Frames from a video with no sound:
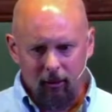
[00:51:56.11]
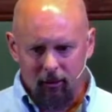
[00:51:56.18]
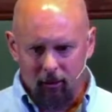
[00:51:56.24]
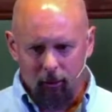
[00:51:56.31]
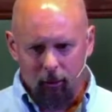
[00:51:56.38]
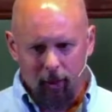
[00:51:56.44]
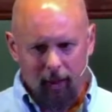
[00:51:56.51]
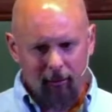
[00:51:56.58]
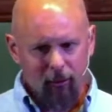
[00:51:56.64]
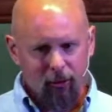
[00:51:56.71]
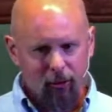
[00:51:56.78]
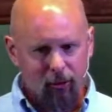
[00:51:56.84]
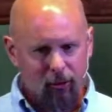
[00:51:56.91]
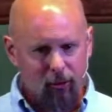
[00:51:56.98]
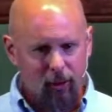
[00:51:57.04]
to whatever
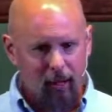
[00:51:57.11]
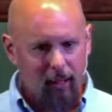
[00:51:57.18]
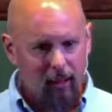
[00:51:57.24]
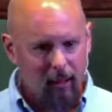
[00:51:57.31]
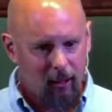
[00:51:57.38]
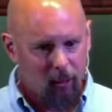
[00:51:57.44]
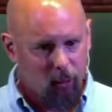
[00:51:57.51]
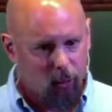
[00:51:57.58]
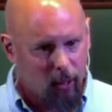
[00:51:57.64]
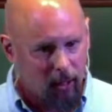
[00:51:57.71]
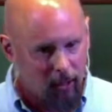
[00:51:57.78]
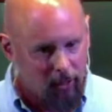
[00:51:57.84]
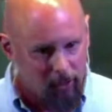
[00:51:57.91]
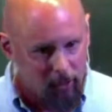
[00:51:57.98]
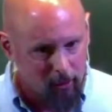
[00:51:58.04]
degree that you want
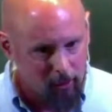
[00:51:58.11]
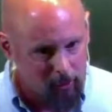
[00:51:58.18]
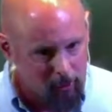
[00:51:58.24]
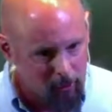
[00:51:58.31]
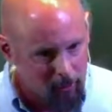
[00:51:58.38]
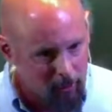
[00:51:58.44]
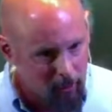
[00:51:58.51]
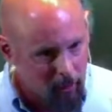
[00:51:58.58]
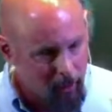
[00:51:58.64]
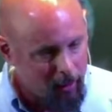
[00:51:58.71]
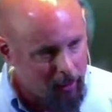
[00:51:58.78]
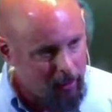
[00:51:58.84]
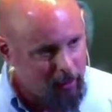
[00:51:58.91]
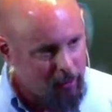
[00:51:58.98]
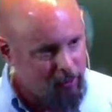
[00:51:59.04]
to
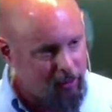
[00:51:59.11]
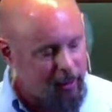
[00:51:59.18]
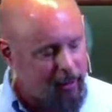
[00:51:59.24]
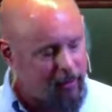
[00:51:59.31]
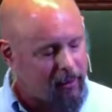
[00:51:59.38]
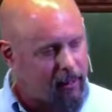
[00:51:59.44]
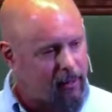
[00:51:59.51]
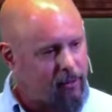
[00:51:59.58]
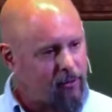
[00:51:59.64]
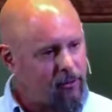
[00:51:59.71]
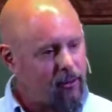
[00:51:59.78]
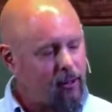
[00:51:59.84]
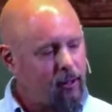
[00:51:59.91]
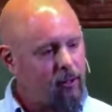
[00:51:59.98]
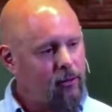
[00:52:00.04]
experience
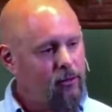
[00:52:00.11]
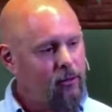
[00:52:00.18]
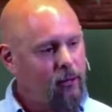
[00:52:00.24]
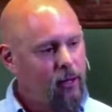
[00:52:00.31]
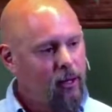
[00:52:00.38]
this.